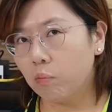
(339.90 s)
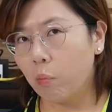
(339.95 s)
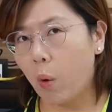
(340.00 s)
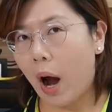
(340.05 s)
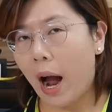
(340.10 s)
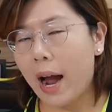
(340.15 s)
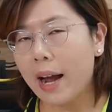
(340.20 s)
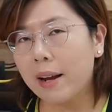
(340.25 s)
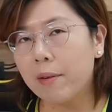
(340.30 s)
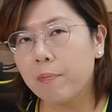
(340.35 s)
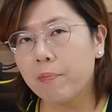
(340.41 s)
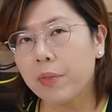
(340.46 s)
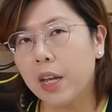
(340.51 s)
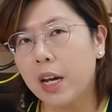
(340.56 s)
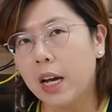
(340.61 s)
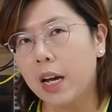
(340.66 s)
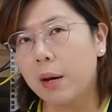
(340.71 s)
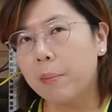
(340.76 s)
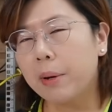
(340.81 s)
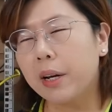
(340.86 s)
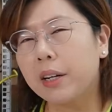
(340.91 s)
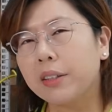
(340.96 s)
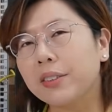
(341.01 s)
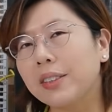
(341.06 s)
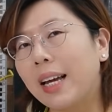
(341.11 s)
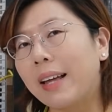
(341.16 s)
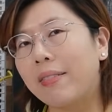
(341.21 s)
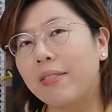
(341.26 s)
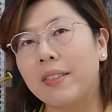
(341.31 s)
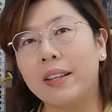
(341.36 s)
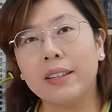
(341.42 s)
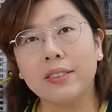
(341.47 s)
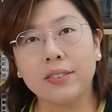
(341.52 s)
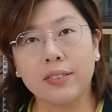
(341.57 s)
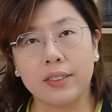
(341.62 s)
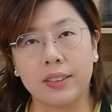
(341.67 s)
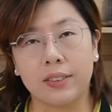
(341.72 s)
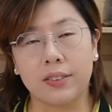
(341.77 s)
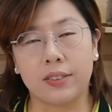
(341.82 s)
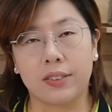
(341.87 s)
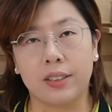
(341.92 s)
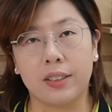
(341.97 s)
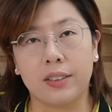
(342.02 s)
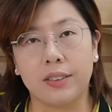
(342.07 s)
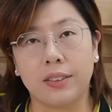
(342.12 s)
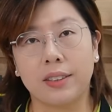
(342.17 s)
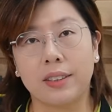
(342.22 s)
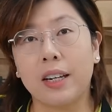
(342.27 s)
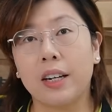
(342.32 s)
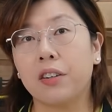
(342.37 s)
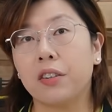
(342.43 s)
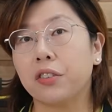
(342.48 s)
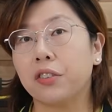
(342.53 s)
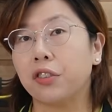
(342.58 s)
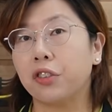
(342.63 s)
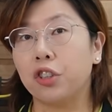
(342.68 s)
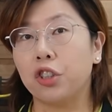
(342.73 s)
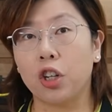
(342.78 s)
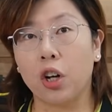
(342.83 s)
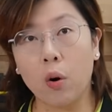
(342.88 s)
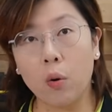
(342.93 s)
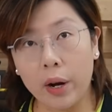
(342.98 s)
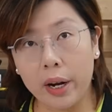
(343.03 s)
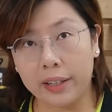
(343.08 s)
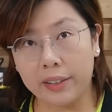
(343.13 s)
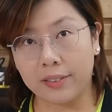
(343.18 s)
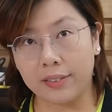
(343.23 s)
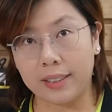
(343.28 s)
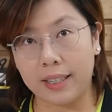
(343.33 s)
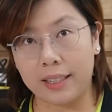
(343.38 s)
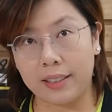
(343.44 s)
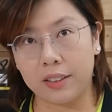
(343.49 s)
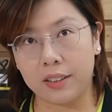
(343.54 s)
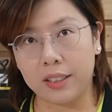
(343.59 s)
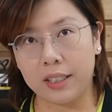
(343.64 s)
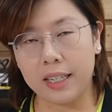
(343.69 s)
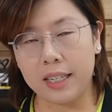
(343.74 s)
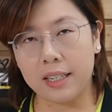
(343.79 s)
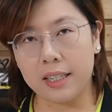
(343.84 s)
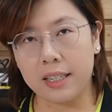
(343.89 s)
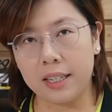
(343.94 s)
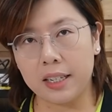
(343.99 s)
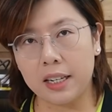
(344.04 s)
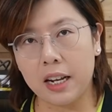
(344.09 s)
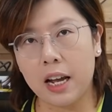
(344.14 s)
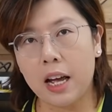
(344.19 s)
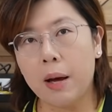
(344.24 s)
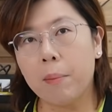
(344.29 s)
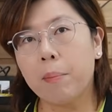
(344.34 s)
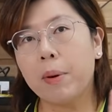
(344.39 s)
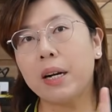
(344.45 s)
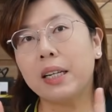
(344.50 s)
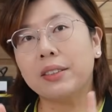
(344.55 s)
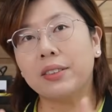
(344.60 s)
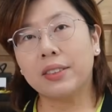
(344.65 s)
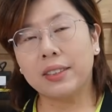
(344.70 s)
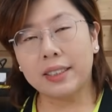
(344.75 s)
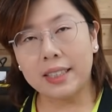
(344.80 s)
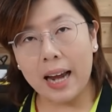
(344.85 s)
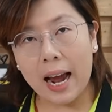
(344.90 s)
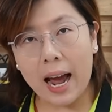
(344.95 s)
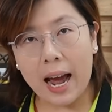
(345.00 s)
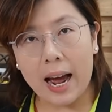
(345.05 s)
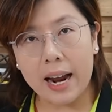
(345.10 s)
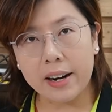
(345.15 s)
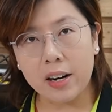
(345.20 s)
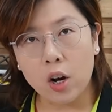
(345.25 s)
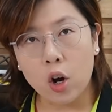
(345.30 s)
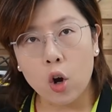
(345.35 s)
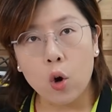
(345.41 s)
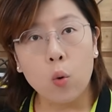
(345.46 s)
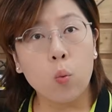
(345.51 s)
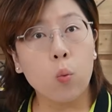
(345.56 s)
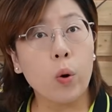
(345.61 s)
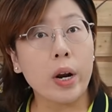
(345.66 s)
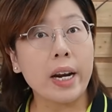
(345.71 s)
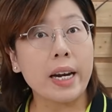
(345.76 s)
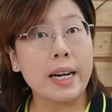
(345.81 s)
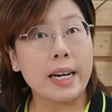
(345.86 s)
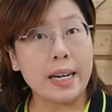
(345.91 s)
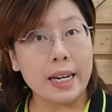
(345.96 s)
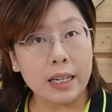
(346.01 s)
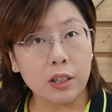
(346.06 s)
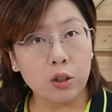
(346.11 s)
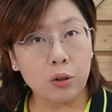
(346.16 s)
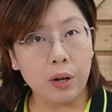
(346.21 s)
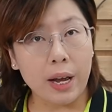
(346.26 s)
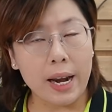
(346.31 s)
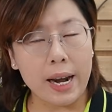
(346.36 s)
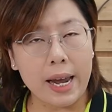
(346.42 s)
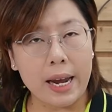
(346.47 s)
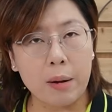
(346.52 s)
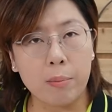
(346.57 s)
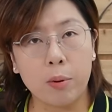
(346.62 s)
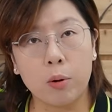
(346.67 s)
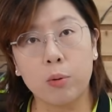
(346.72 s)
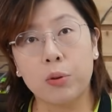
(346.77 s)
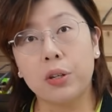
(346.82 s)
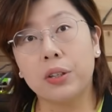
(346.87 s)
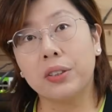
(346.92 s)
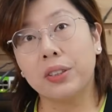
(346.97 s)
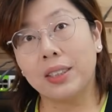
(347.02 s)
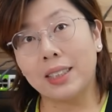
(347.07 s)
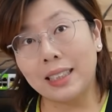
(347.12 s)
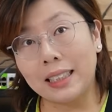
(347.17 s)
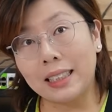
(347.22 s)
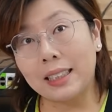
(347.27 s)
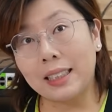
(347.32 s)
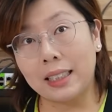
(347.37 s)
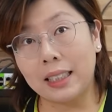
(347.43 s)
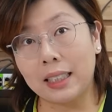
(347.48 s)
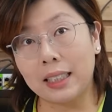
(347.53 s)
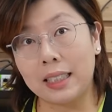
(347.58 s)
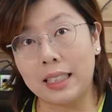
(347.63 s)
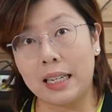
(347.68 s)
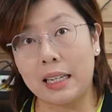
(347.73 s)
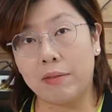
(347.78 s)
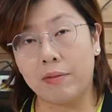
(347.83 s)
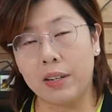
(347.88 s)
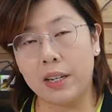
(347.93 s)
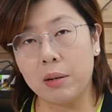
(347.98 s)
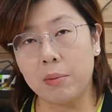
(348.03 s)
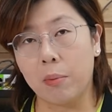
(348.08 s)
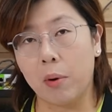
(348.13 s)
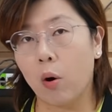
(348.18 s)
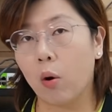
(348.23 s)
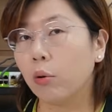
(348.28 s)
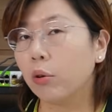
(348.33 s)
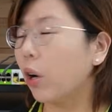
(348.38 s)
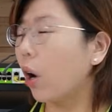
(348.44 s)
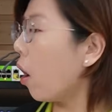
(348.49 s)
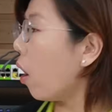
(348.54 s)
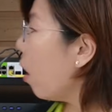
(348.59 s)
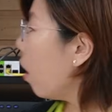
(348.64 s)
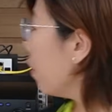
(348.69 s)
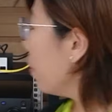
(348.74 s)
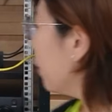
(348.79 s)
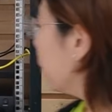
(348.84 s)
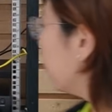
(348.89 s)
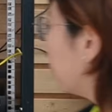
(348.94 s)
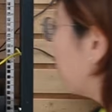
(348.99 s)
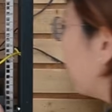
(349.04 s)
Why? Because at this distance, there's no extender needed, but instead, we need to enable the CCTV mode on the